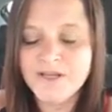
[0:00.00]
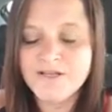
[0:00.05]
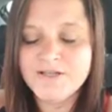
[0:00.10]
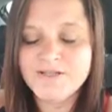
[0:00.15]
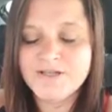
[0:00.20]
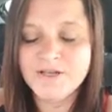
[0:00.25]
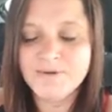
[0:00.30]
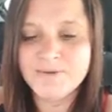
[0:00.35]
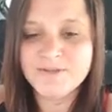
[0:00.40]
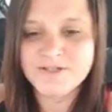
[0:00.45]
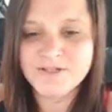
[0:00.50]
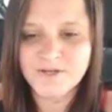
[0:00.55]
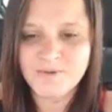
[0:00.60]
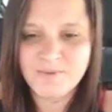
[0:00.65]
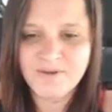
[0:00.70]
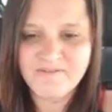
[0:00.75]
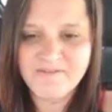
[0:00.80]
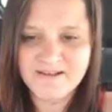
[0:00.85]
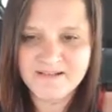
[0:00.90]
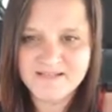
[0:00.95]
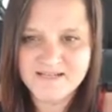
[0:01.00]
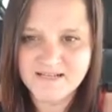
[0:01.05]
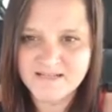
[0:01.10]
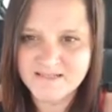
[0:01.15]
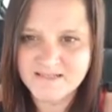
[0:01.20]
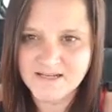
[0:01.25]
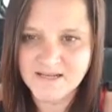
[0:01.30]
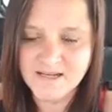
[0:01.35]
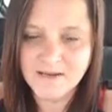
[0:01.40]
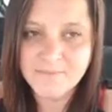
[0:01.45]
So it's going to be
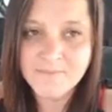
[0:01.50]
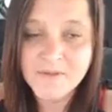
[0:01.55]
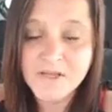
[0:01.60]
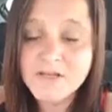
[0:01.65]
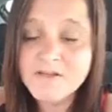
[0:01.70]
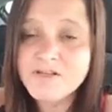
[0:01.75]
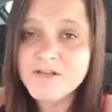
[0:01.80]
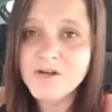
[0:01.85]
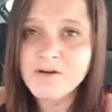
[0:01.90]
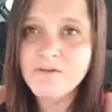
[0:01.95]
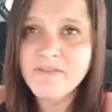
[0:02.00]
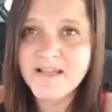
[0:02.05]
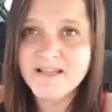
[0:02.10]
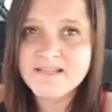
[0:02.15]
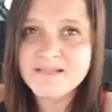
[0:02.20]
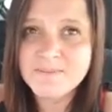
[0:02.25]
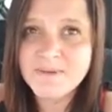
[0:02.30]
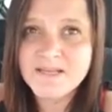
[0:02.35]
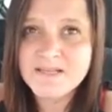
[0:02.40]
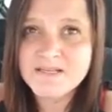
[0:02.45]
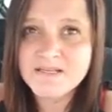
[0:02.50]
fantastic. So that's me.